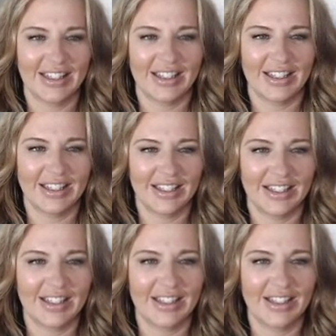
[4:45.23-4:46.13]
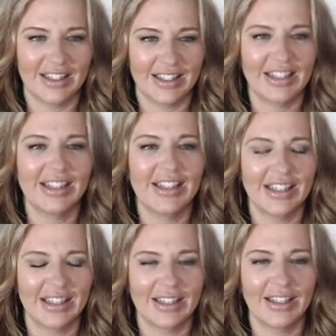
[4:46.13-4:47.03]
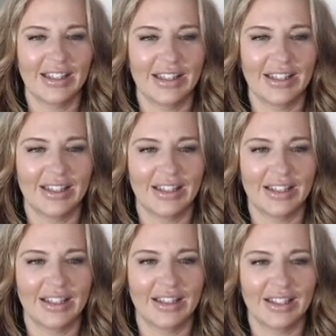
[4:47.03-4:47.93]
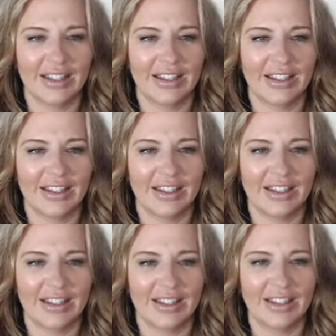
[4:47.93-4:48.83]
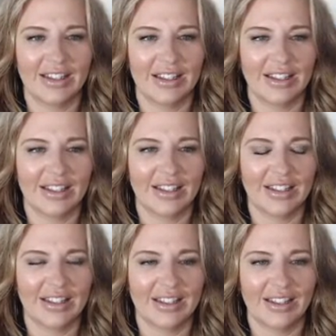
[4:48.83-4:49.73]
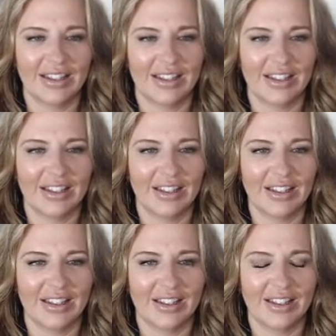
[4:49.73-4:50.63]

(not speaking)